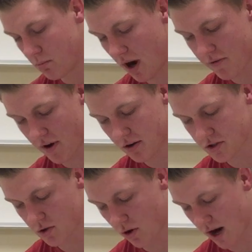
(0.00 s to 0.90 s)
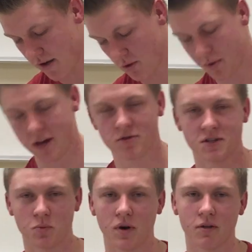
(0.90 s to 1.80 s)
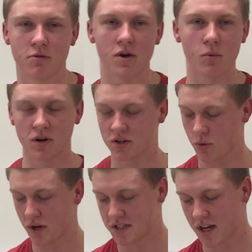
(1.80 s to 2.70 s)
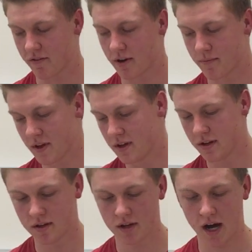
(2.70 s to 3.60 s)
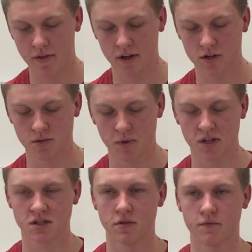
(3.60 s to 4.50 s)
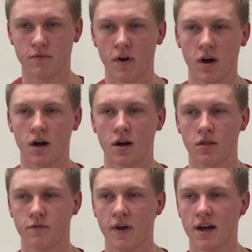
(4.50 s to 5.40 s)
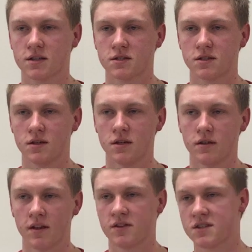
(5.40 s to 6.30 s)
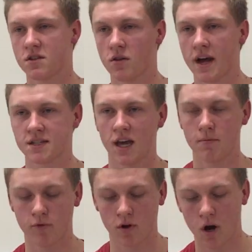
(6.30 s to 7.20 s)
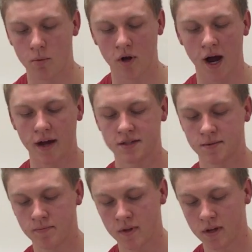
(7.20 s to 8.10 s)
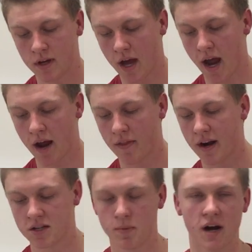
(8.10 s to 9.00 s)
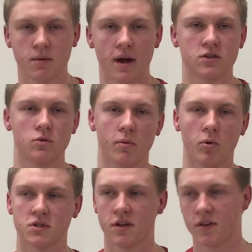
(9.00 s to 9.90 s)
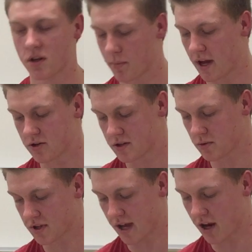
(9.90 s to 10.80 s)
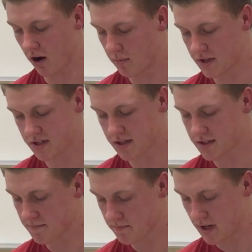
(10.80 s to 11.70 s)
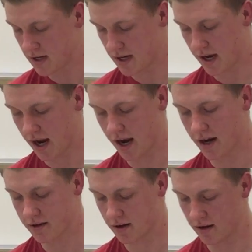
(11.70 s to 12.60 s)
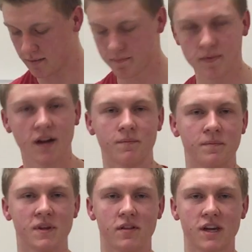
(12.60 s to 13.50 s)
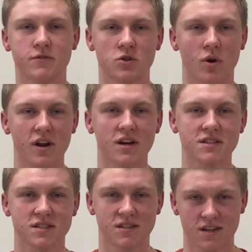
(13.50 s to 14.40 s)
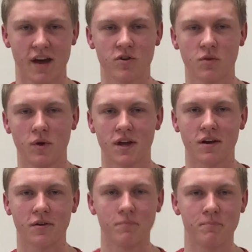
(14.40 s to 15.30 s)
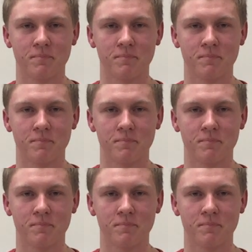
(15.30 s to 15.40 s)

My final score, I have the Patriots winning 31-27. I think just because of the facts that this is the last game for a couple of guys and that it's back-to-back Super Bowls, I think the Patriots will take care of business. And yeah, thanks for joining us. Have a good weekend.